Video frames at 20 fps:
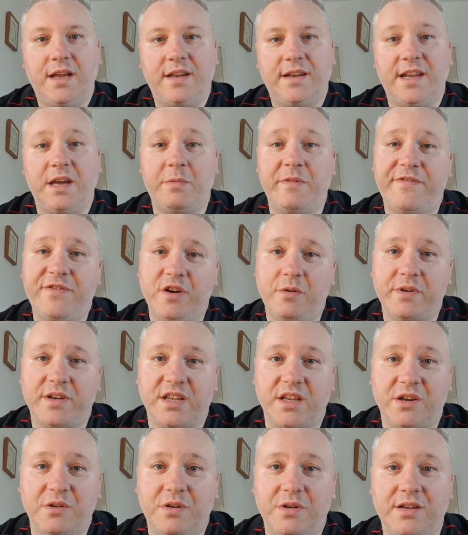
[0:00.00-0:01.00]
Now, before we
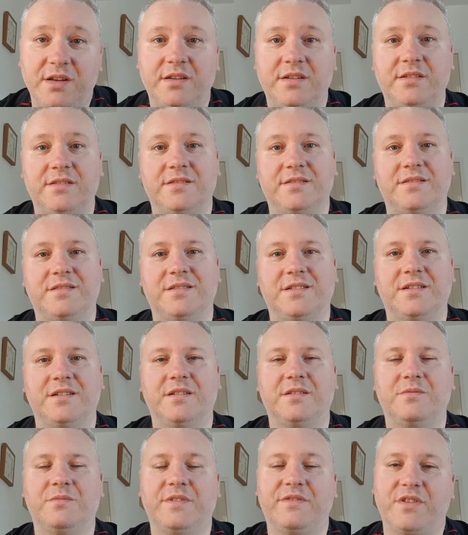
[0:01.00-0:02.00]
do,
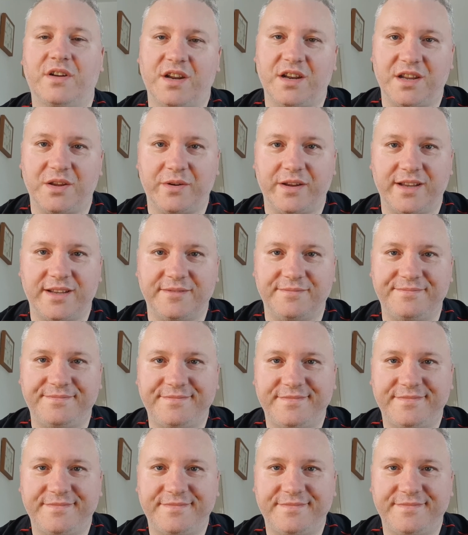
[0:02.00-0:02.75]
we've got to do it.